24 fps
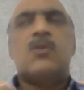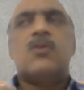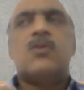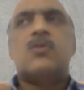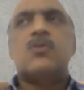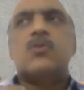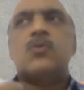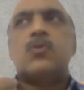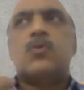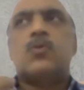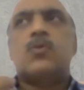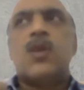
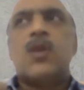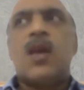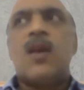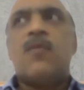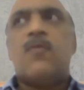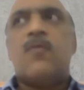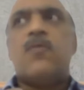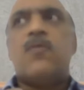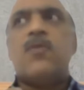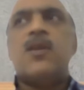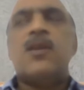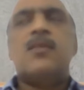So they
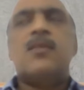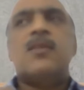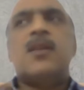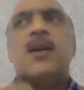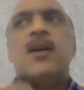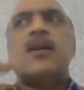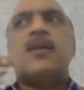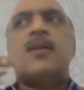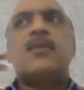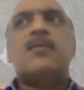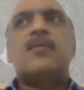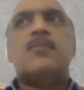feel
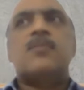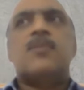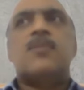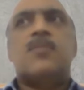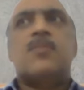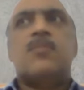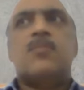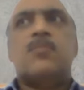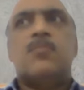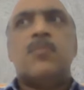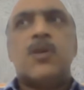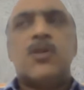that
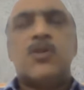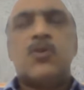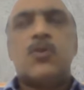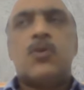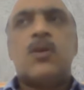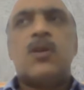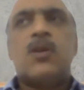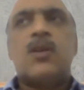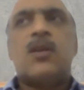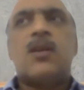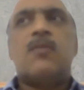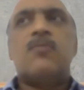
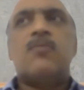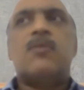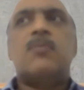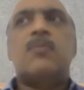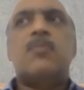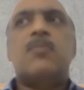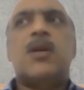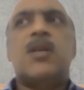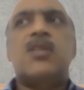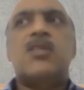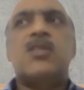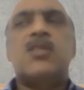majority of the
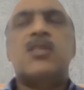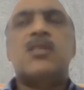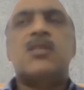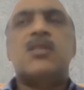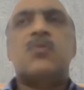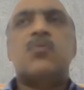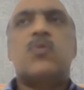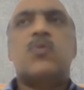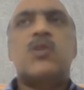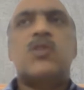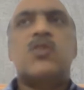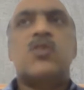
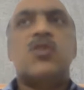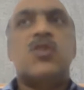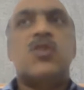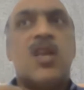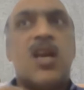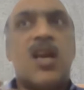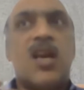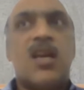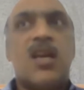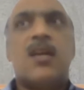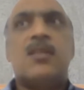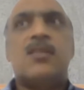patients which
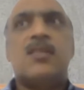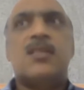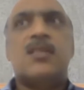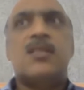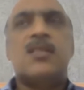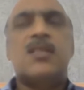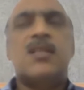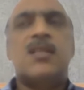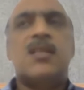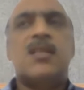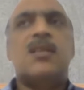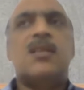they can
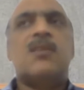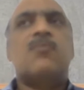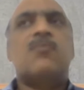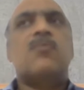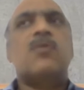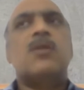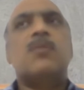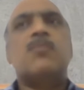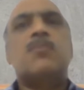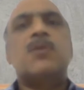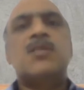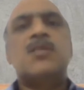see
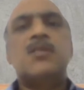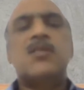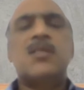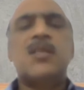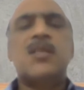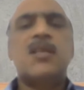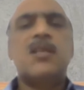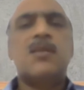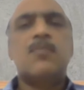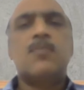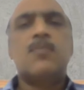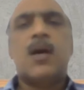will be
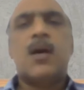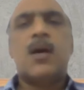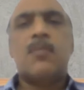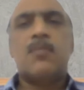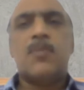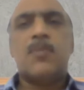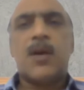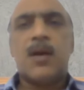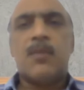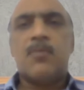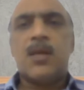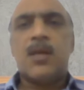seen by
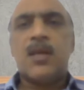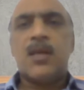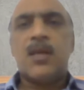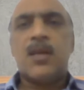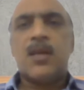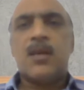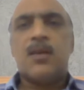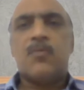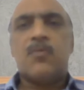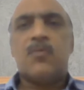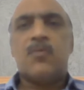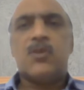primary
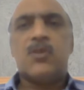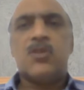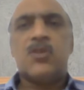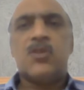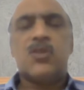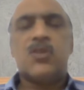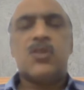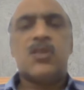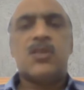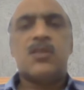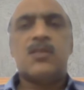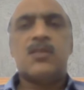care
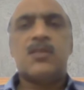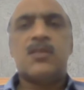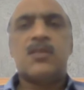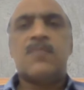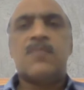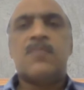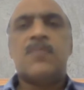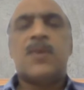physicians,